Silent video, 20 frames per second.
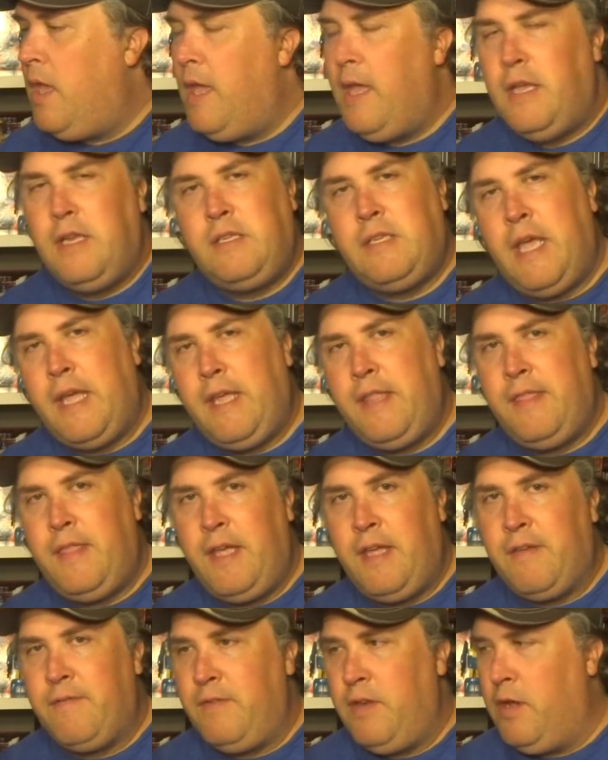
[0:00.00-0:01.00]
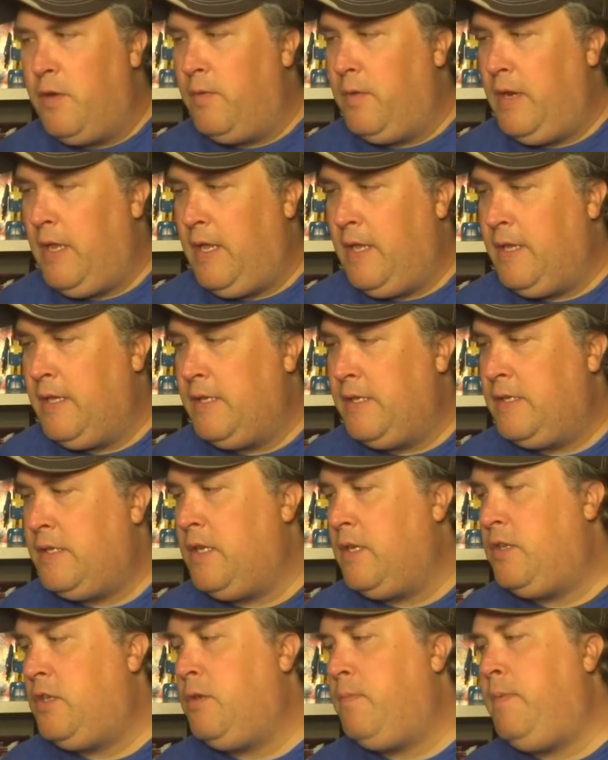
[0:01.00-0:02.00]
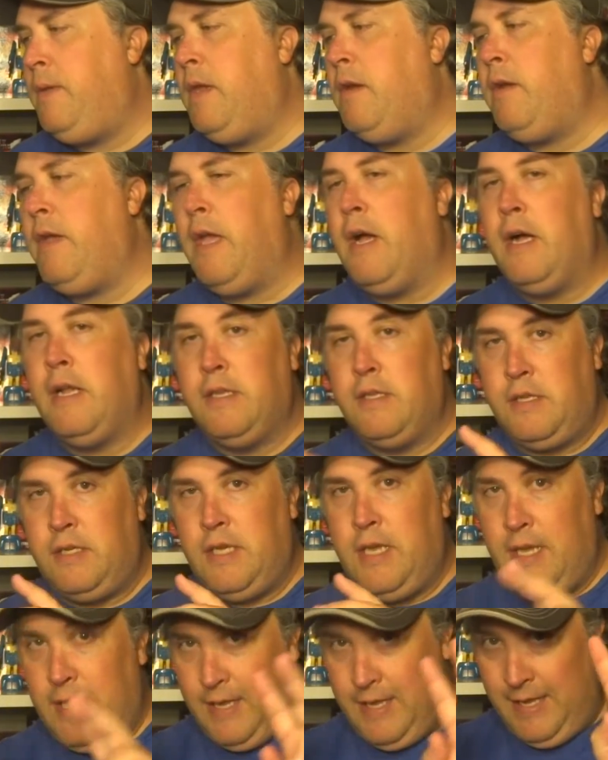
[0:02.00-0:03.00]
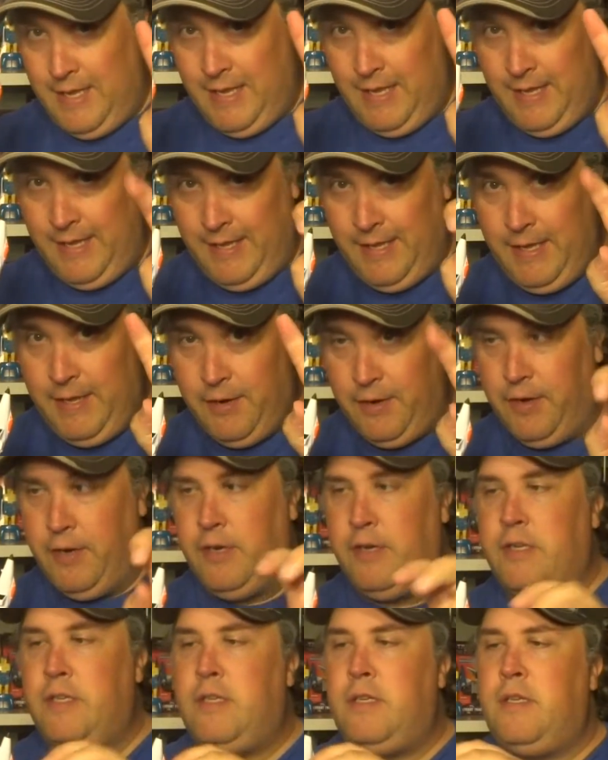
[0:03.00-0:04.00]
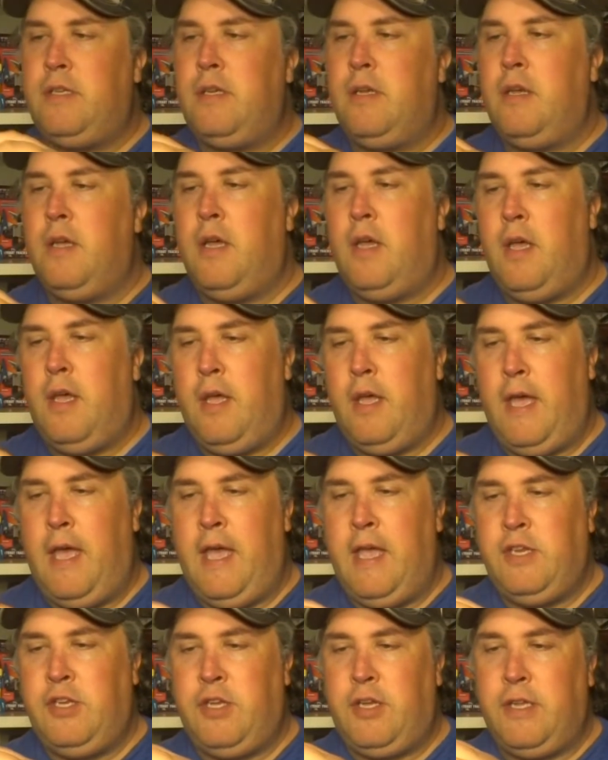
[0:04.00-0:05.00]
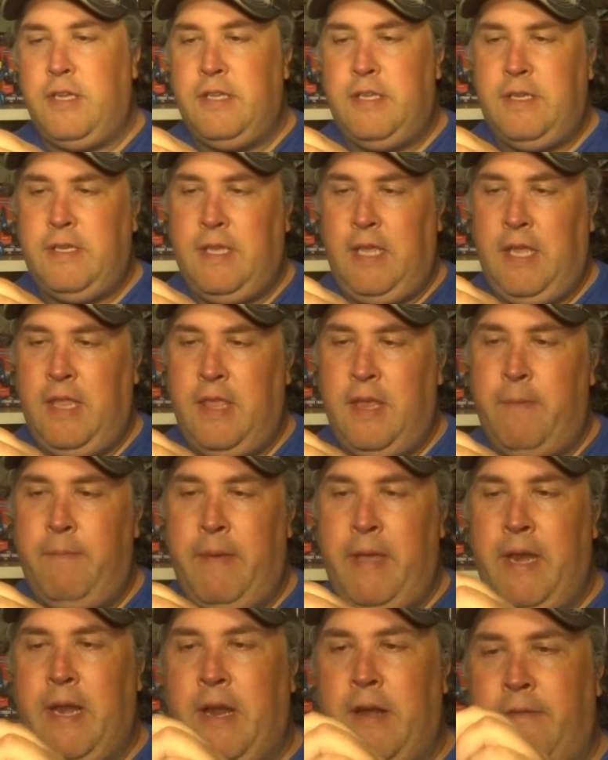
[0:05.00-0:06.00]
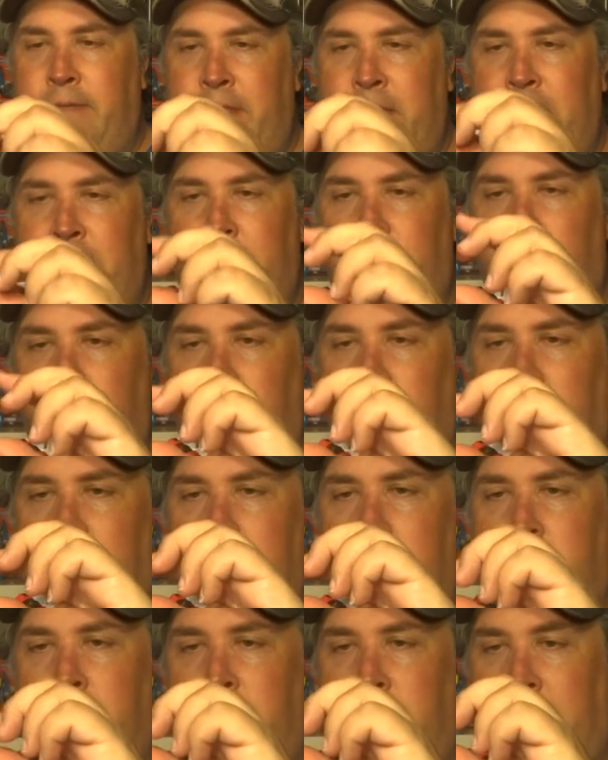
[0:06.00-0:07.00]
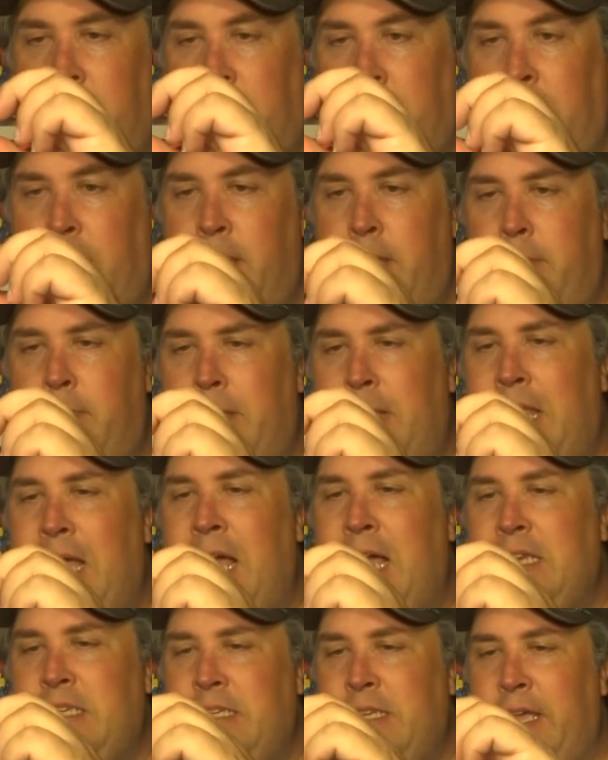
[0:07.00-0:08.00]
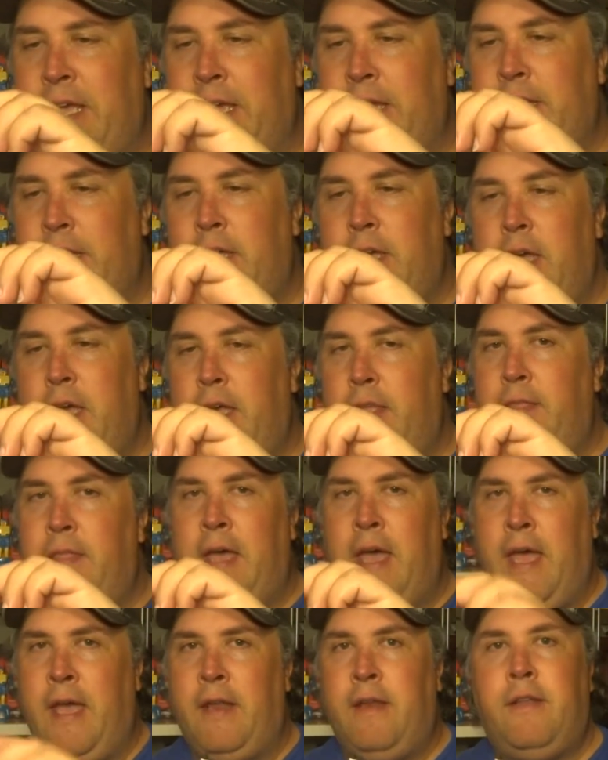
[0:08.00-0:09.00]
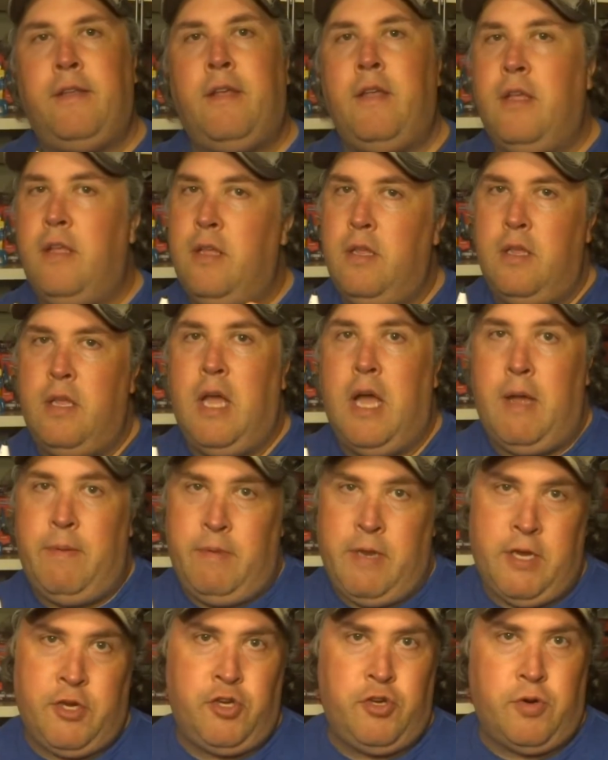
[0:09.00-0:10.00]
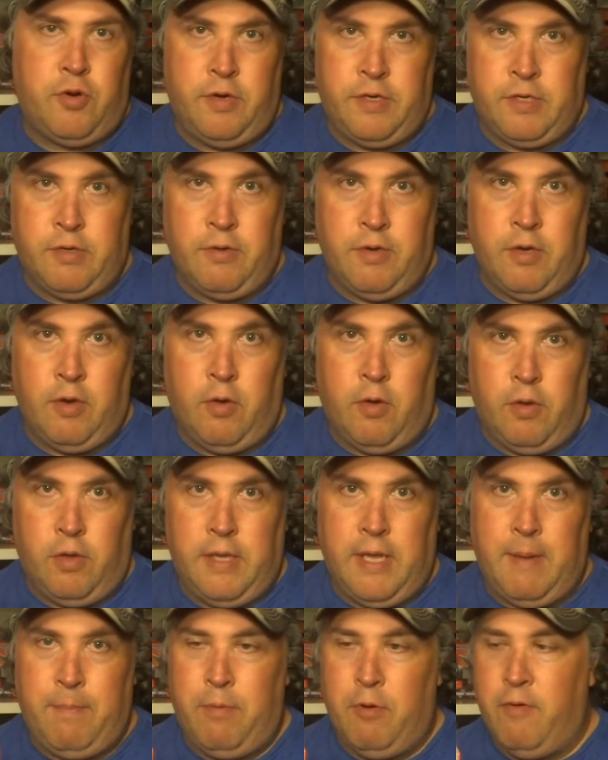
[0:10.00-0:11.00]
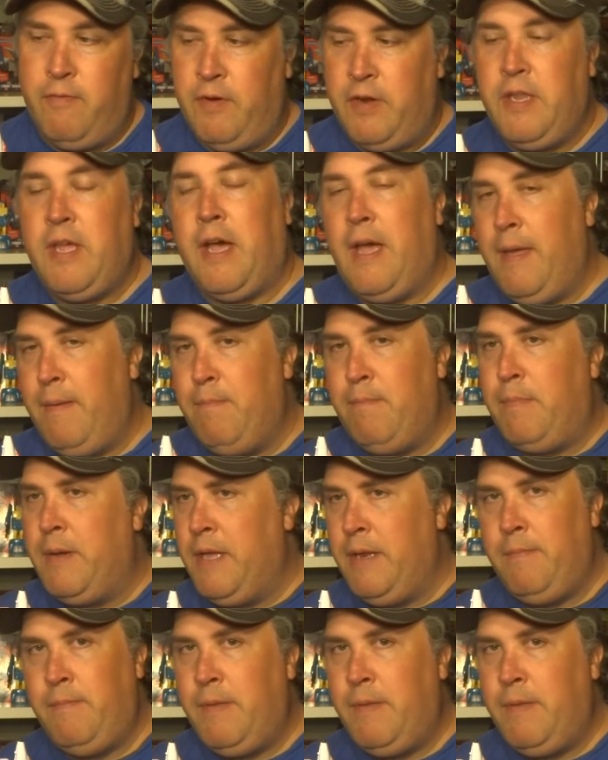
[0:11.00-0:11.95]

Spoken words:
Second thing of note is Superion's ears. As you can see, they're made out of that rubbery plastic that I'm not sure is going to hold up over time, but